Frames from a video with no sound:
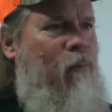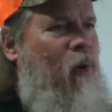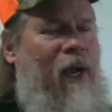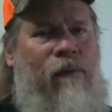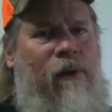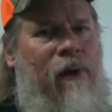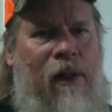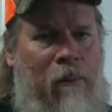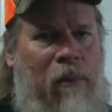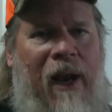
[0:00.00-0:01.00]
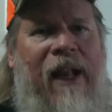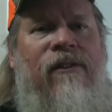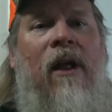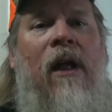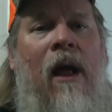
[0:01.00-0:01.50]
whatever other brands,
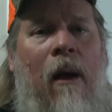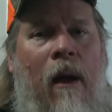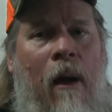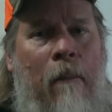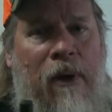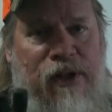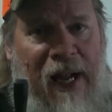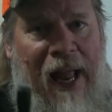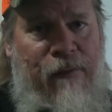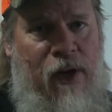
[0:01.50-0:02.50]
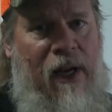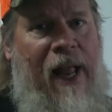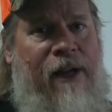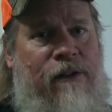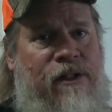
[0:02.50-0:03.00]
but you gotta have a good
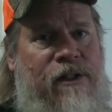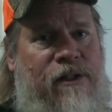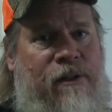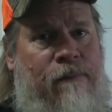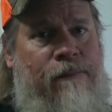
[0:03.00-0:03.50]
anchor system.